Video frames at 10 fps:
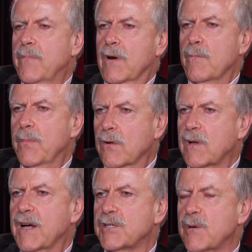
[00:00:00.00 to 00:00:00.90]
you know,
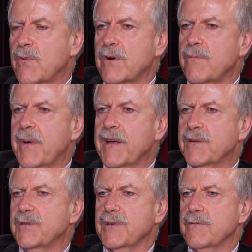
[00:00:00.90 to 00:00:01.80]
build customer
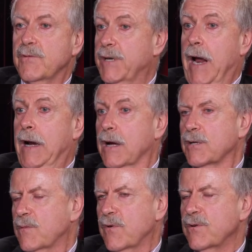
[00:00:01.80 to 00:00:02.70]
base and retain
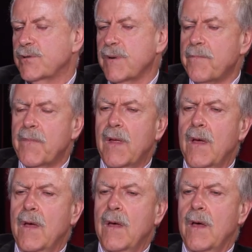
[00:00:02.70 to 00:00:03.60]
customers
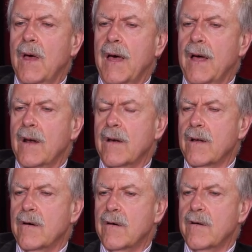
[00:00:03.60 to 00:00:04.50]

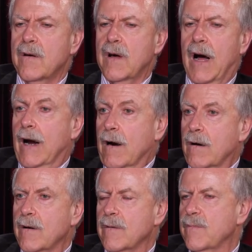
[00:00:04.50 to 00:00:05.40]
and
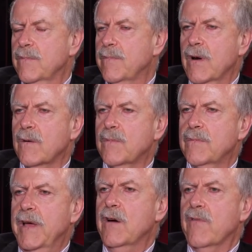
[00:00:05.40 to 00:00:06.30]
hire and, you know,
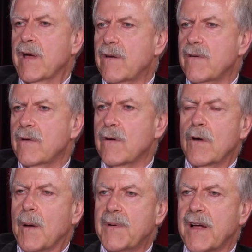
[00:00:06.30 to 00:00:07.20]
innovate and
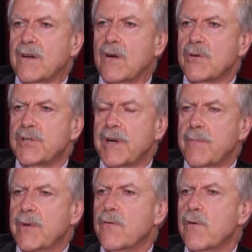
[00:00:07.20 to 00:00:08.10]
adopt technology
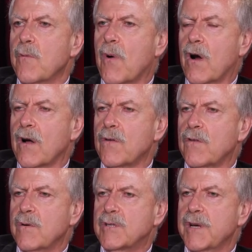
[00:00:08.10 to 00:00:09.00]
and build new
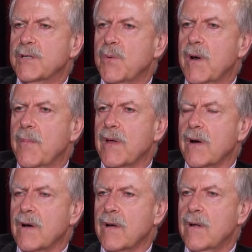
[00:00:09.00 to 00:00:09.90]
markets. So it's really been